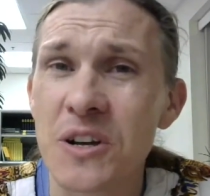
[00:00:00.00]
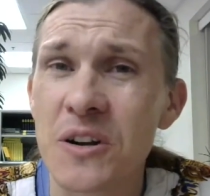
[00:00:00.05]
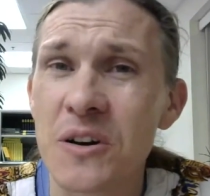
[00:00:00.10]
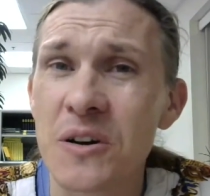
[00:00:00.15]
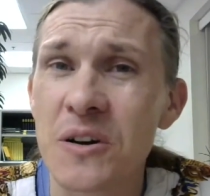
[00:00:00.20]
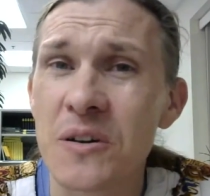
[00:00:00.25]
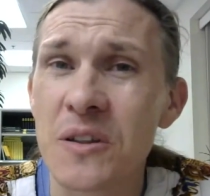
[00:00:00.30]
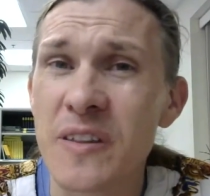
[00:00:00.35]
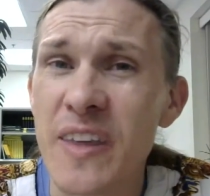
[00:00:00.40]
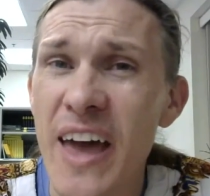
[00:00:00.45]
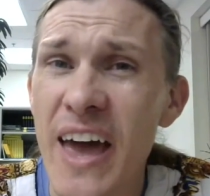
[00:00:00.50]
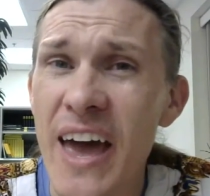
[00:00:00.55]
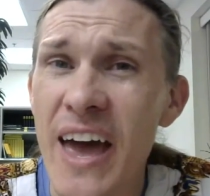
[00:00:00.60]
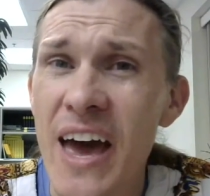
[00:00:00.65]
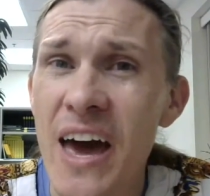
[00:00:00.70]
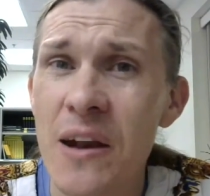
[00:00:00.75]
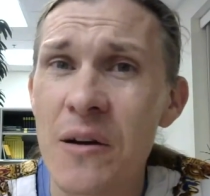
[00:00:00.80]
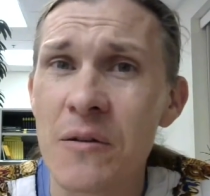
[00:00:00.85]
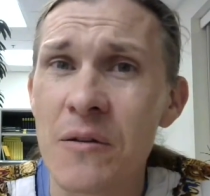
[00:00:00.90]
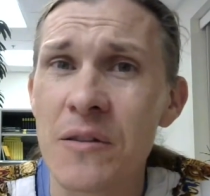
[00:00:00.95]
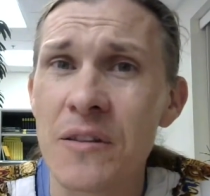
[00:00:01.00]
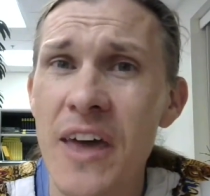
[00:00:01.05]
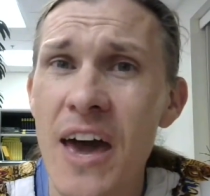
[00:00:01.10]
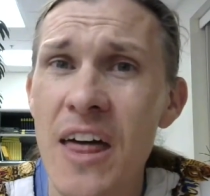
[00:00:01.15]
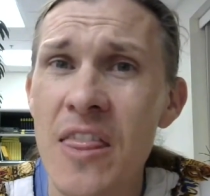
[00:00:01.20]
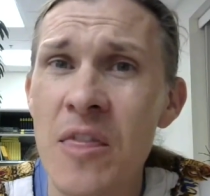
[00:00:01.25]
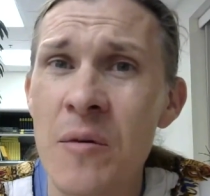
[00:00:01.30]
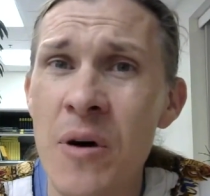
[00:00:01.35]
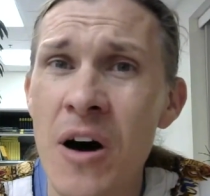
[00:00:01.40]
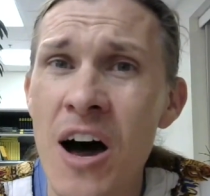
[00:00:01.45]
the dad
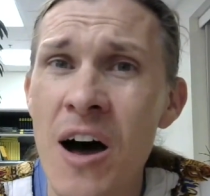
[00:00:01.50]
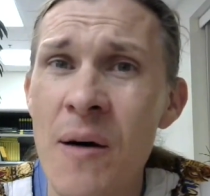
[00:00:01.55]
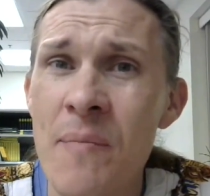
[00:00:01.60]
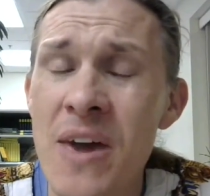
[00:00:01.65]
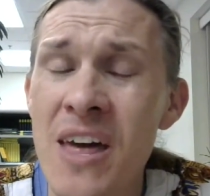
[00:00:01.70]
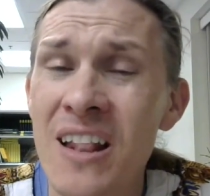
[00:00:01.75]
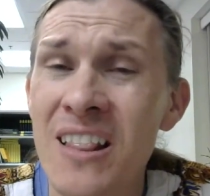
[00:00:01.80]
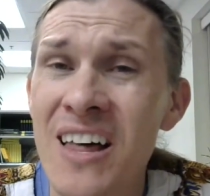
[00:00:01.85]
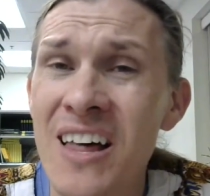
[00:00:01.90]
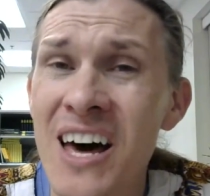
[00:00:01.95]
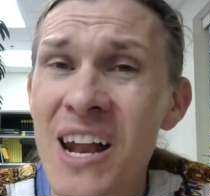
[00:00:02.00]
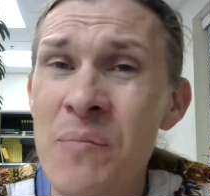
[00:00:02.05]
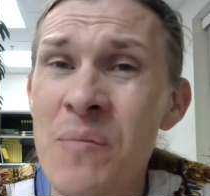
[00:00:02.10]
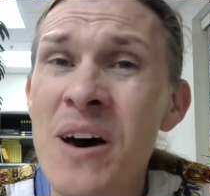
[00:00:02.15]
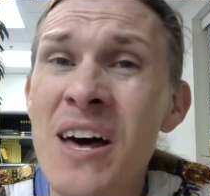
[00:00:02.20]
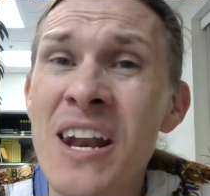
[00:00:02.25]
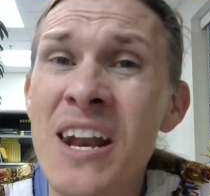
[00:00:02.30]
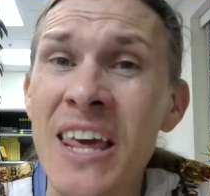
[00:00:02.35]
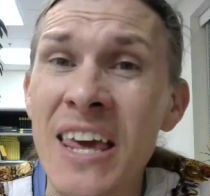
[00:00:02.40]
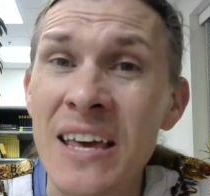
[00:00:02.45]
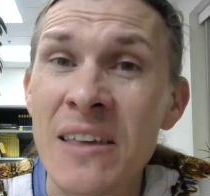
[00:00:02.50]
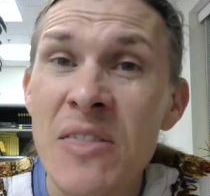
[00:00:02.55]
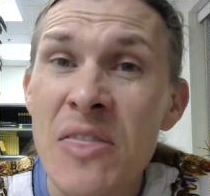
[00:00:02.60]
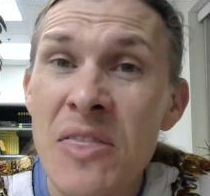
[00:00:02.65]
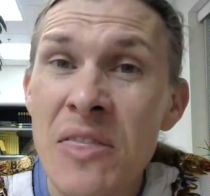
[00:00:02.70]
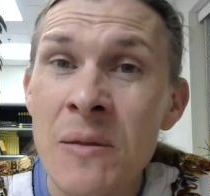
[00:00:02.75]
and the mom made a lot of money.